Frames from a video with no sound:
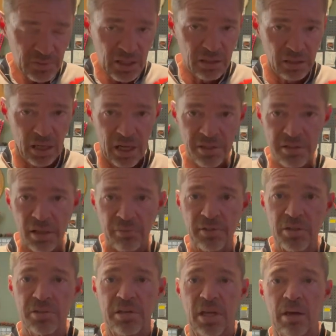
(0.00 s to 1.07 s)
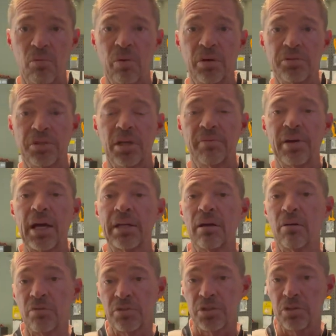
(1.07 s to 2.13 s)
lots of you say, well, Jeff, I
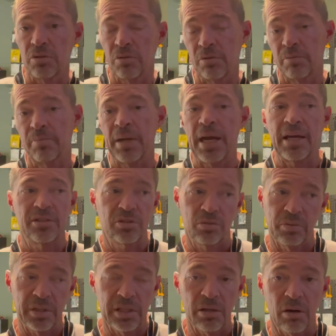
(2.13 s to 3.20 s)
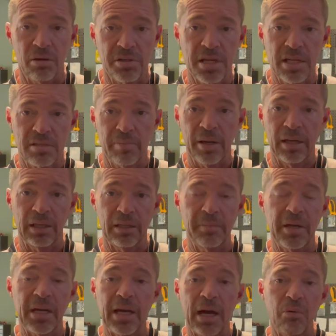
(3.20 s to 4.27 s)
don't shoot past 20 yards. That's my
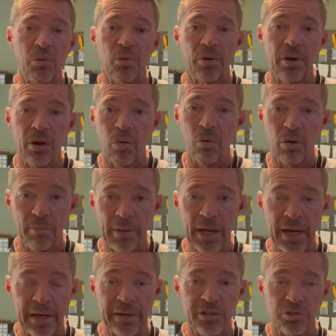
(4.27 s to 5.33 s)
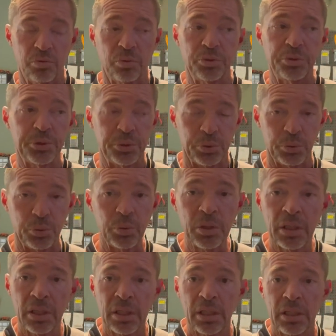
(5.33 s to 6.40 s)
limit, and I want to know what my errors will do.
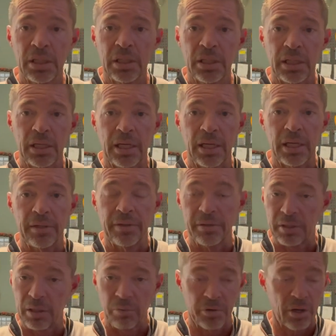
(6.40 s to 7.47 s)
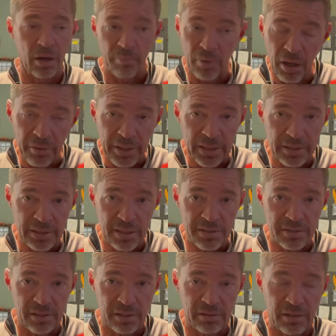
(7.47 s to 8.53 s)
And there again, we're not broadhead
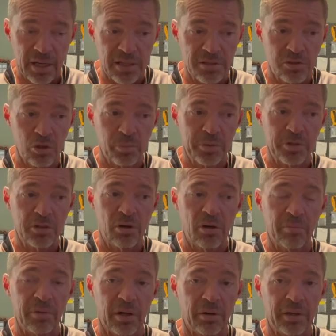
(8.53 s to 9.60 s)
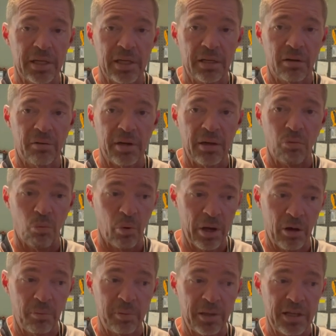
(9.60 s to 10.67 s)
testing. A super sharp broadhead on a
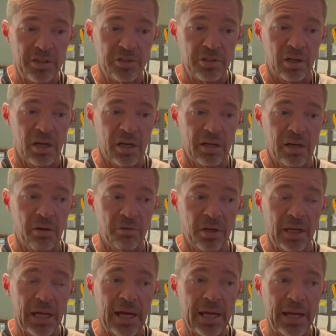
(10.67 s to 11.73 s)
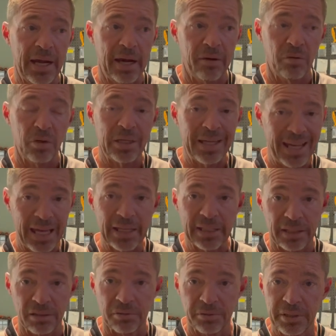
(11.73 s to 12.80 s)
well-placed shot on a light arrow can
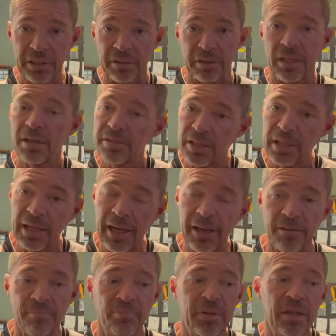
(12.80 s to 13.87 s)
kill deer. Yes, it can.